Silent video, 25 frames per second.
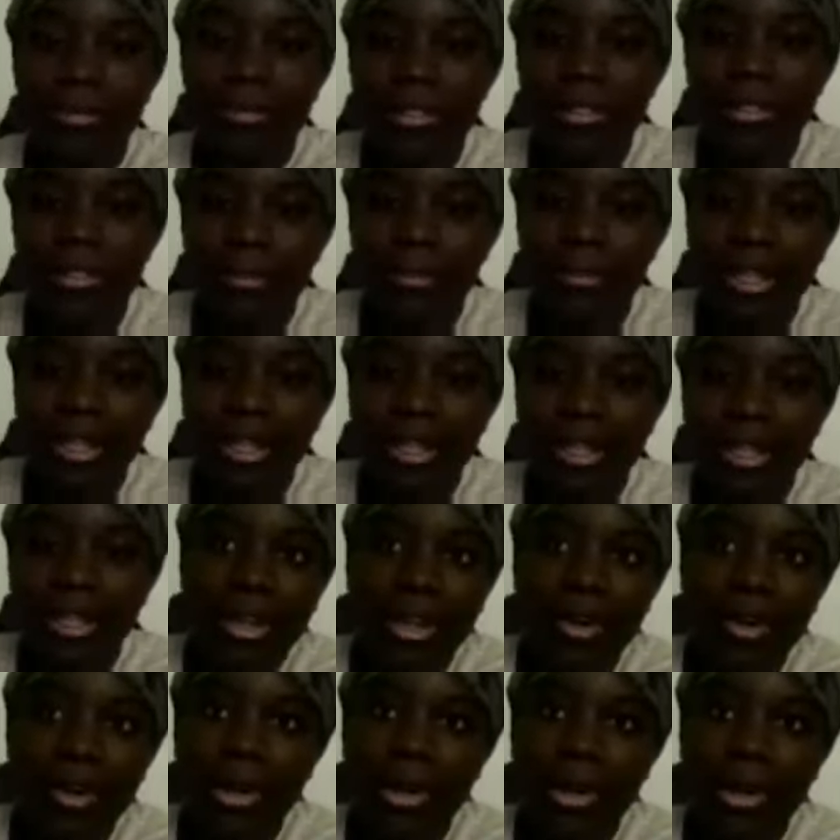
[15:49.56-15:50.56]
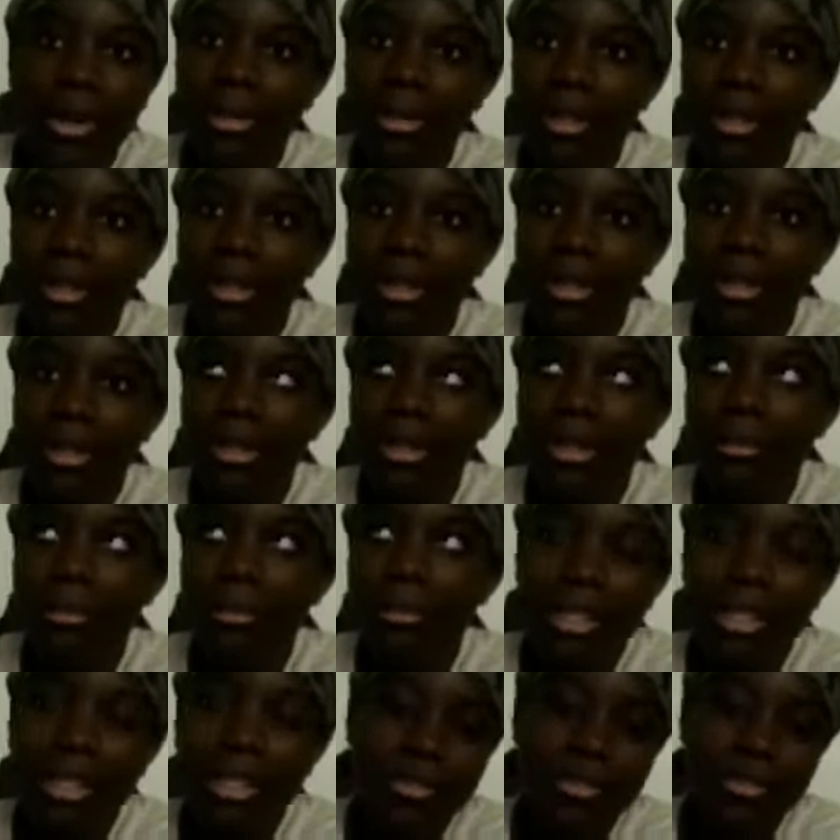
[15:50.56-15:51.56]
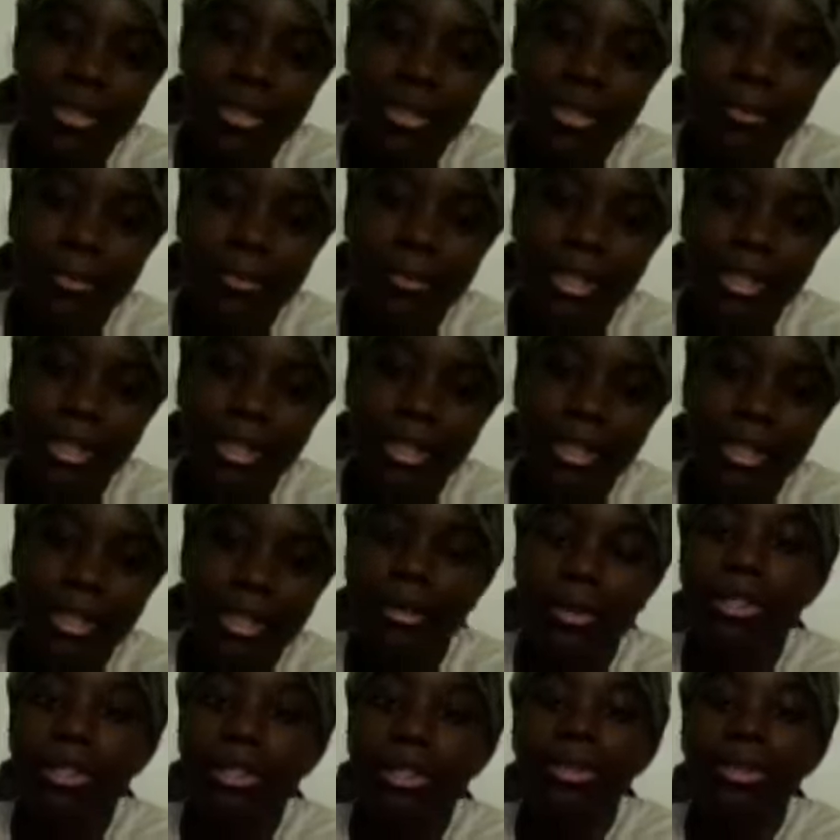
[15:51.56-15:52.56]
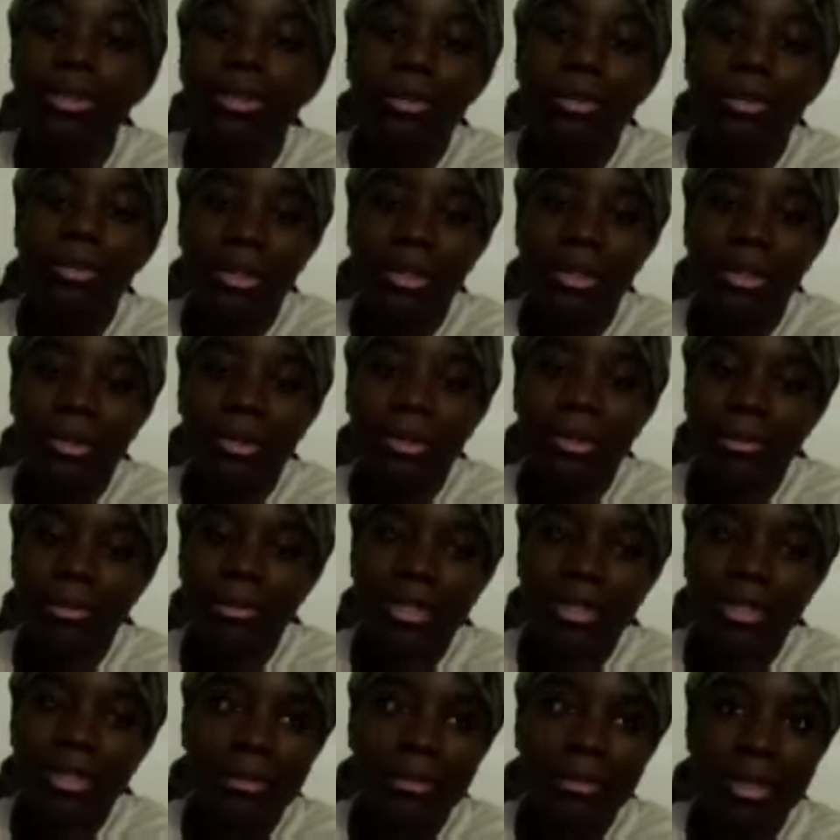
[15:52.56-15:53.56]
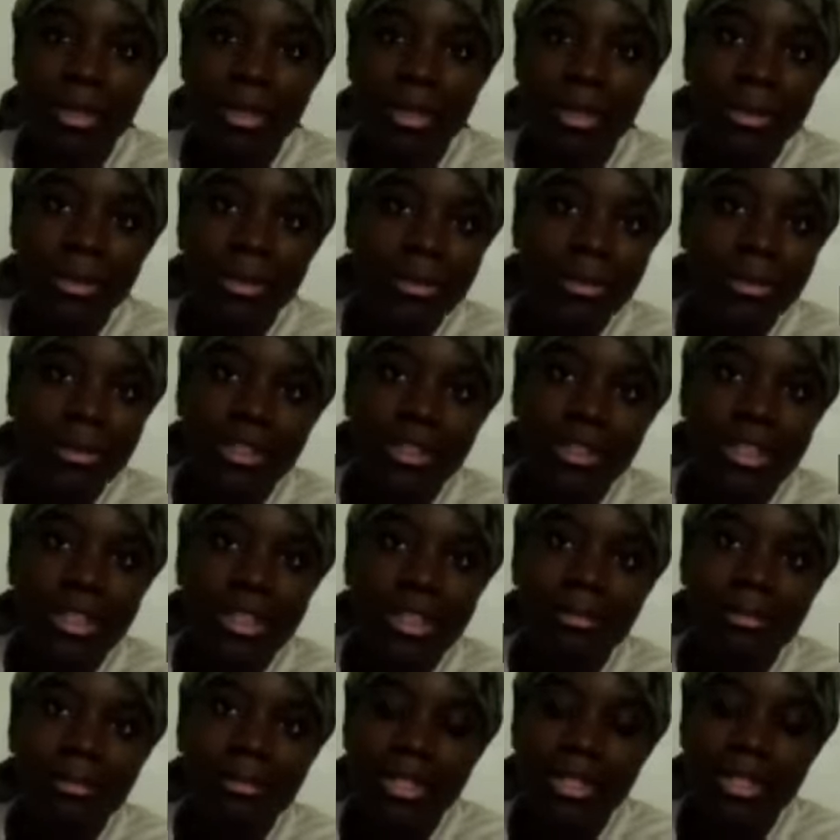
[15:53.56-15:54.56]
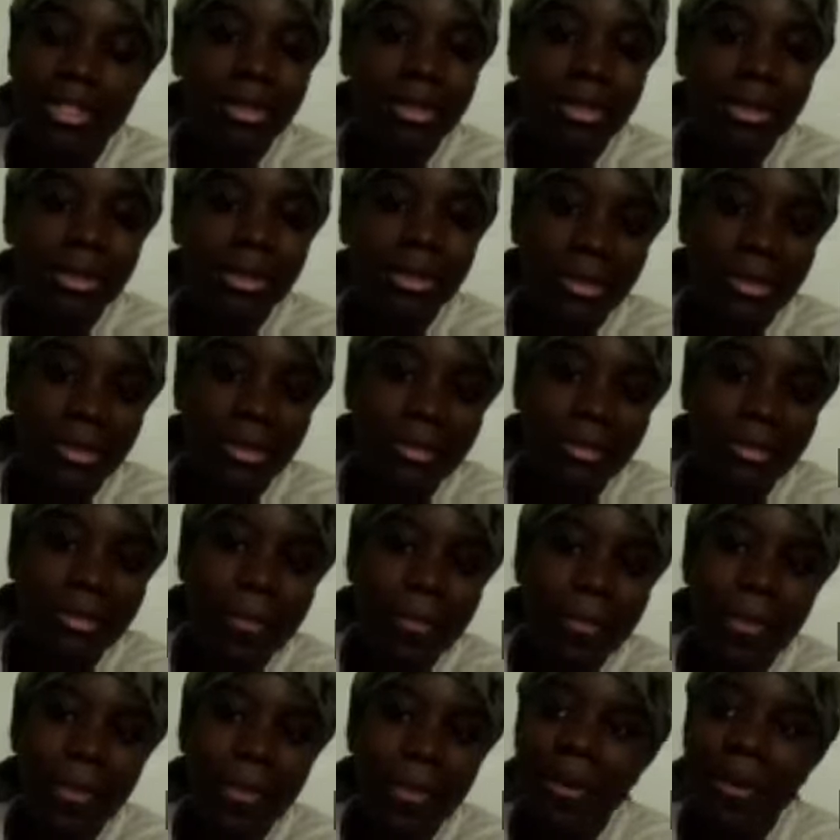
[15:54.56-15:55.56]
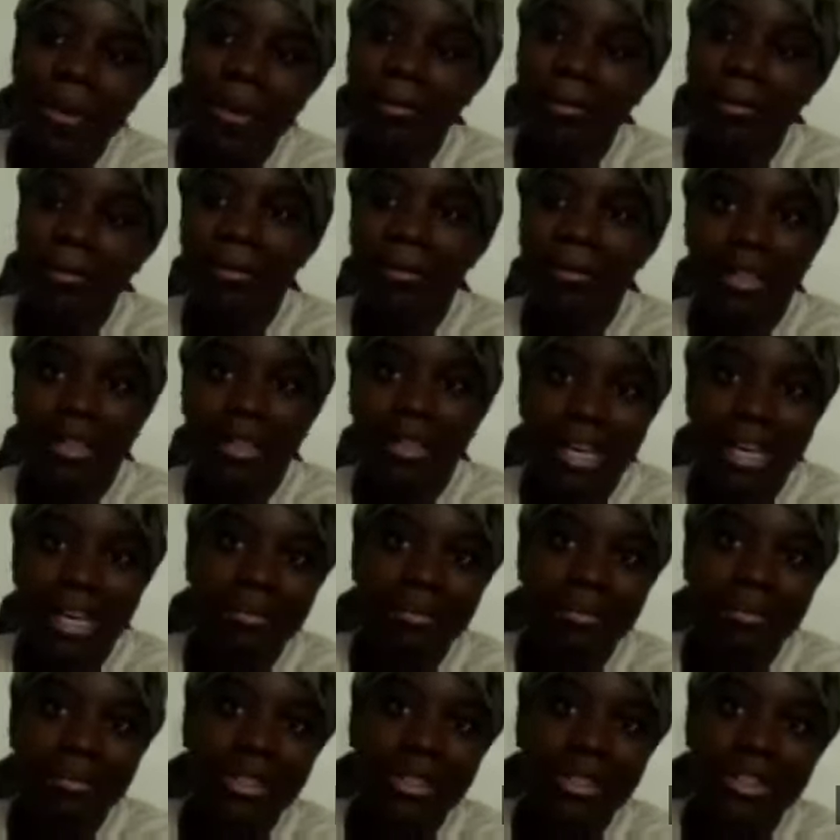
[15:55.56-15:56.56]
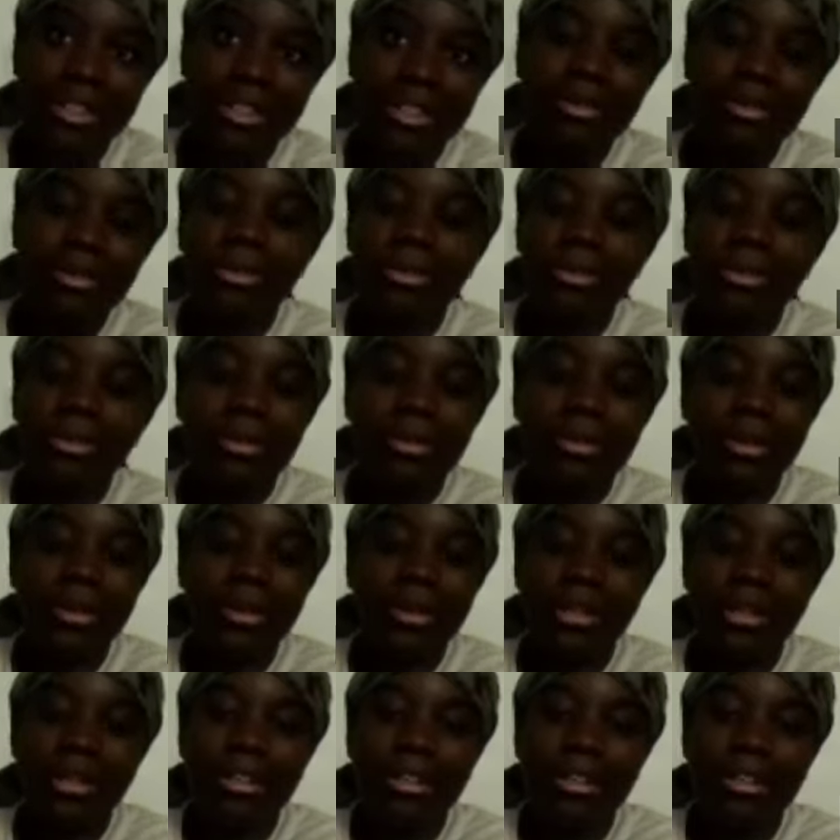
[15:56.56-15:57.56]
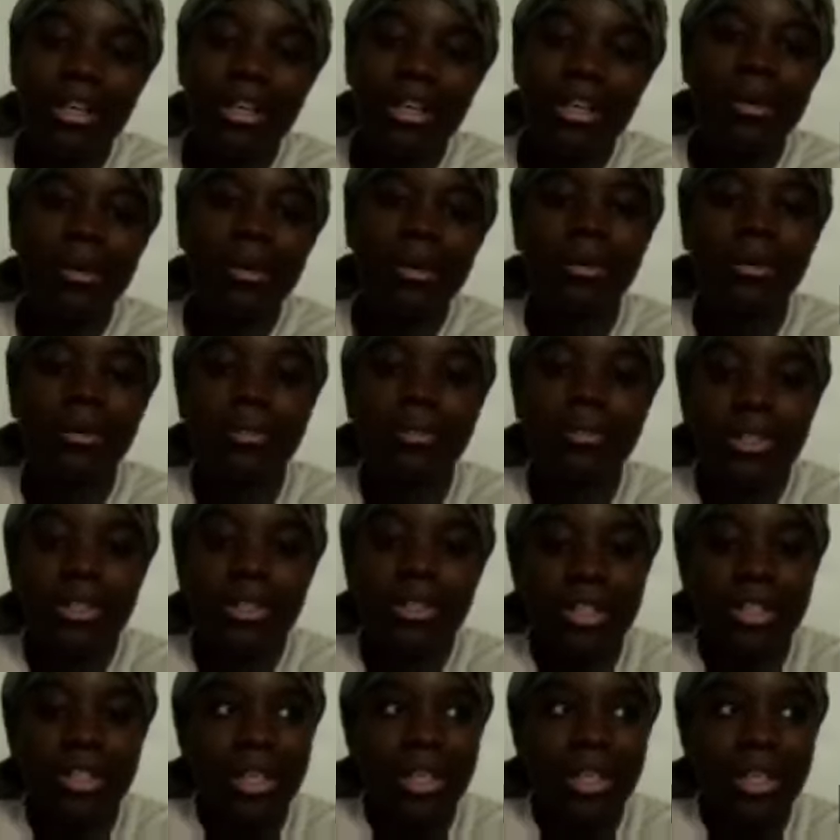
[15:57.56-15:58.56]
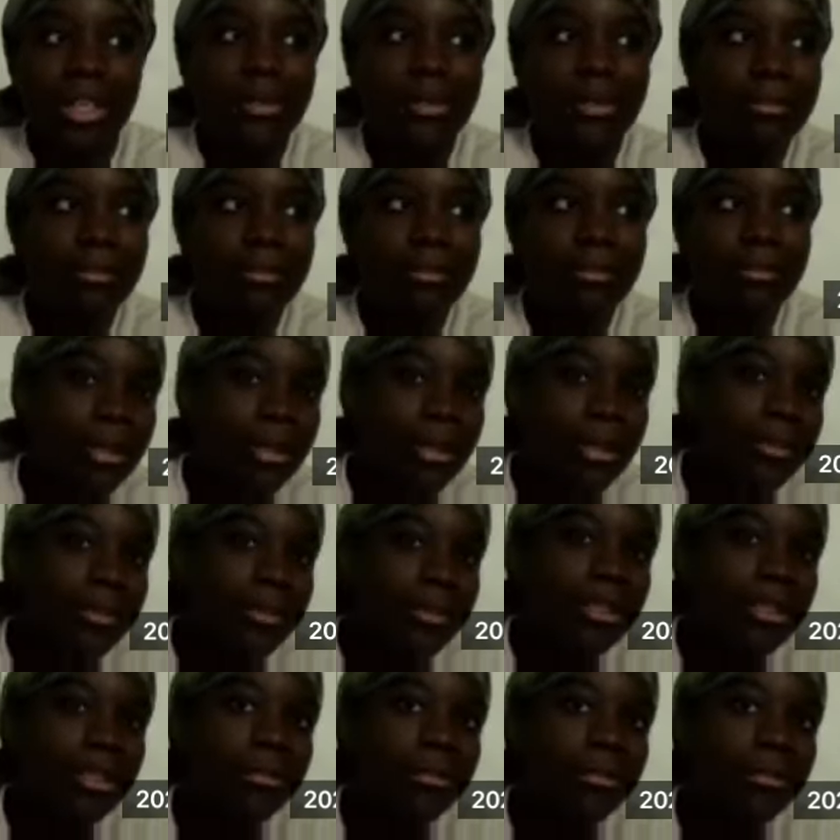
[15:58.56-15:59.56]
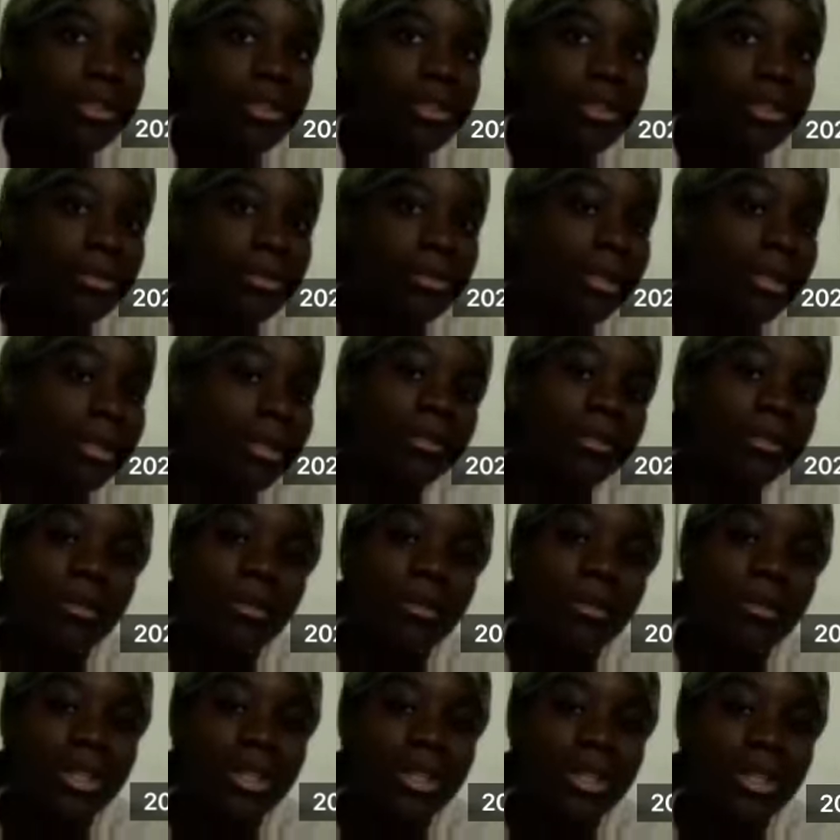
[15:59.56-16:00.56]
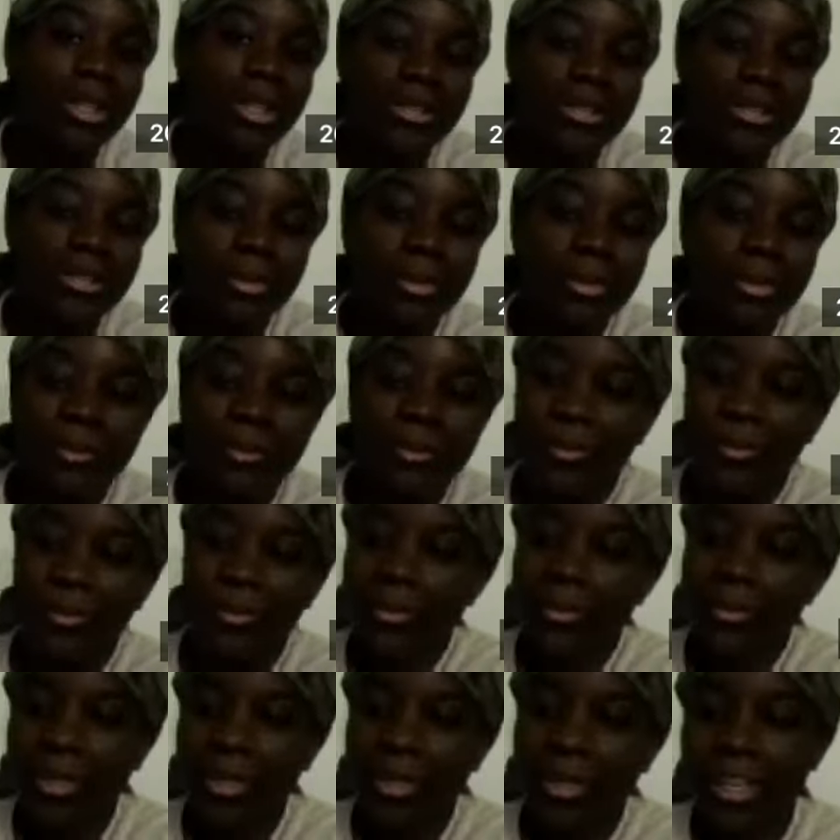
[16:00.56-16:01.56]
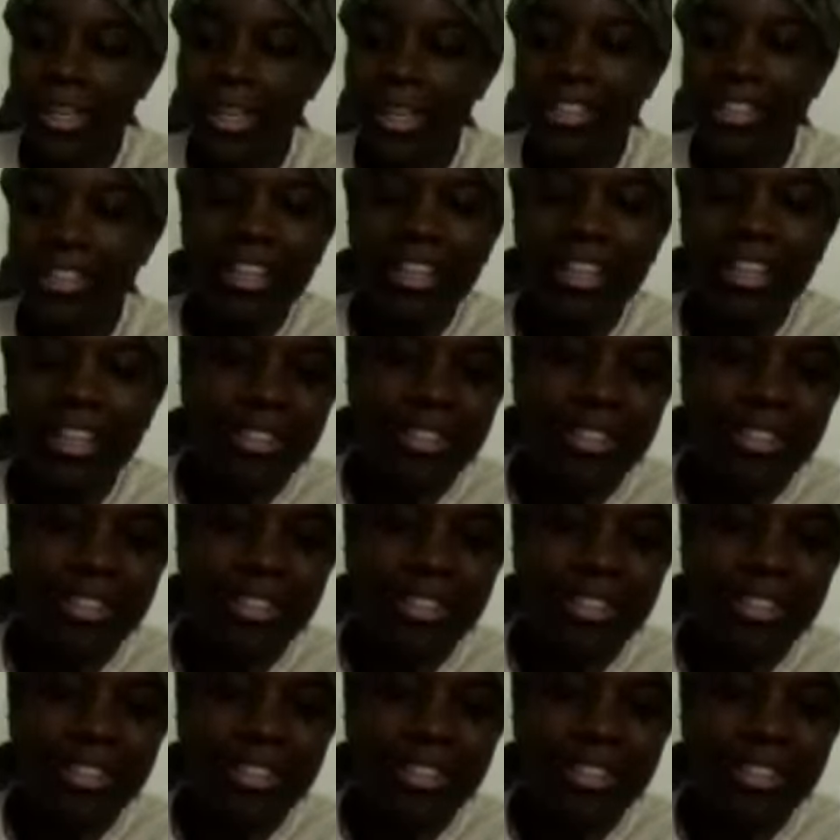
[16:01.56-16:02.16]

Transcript: for something or punished for something or told no. People don't really like being told no, but I'm glad, because who knows how I would have turned out if my parents allowed me to do whatever I want to do. And yeah,